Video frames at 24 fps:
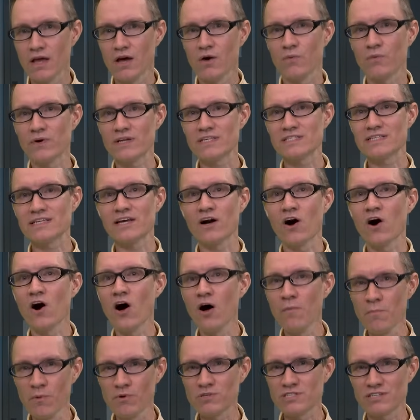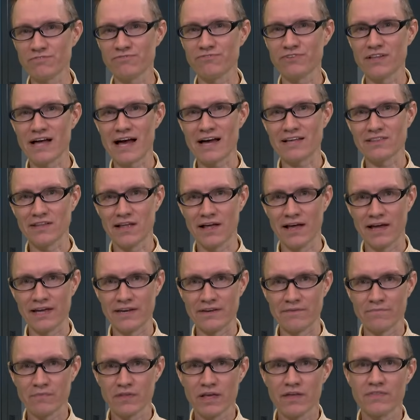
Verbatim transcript: we see almost a flat line.